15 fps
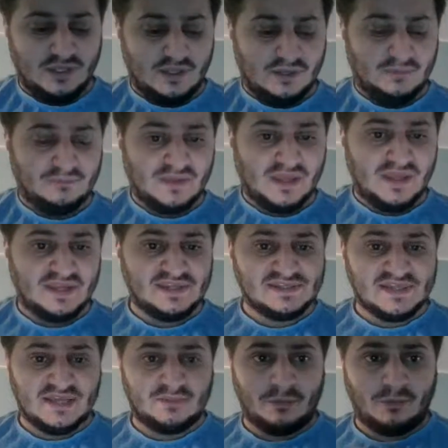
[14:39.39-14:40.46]

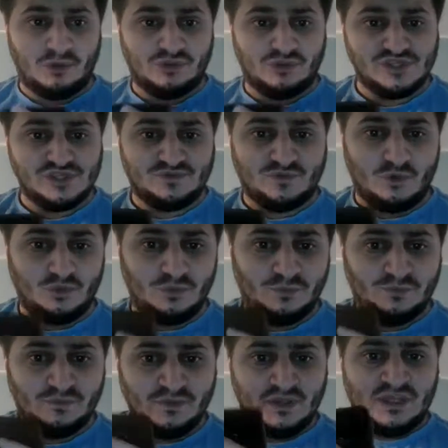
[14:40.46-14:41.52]
Anytime I'm on this phone
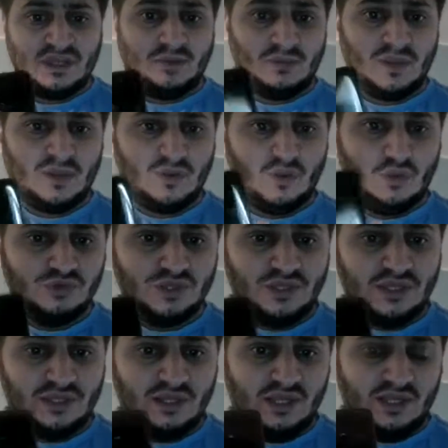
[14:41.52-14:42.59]
and I'm out holding
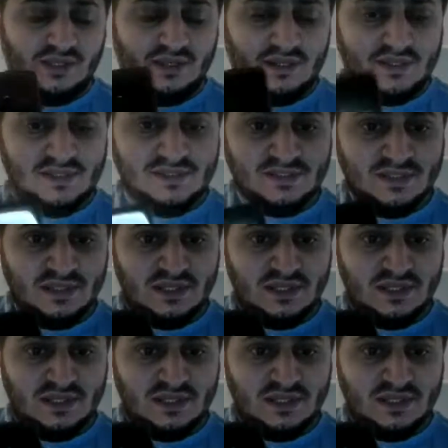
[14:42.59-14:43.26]
it like this,